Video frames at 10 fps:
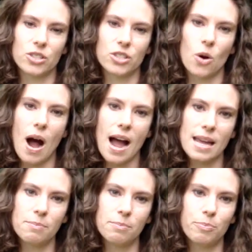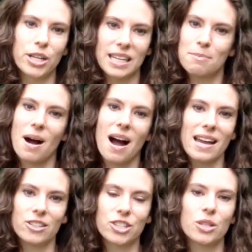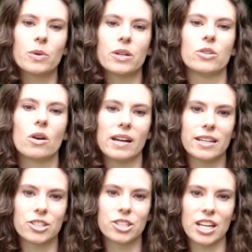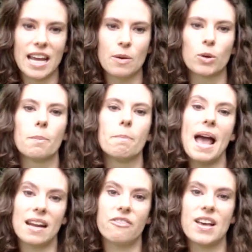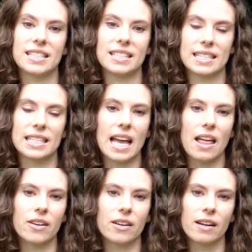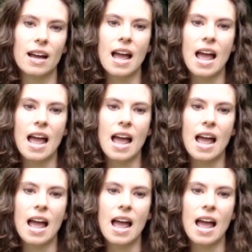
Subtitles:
So I'm putting in my energy with your energy, and we're manifesting together.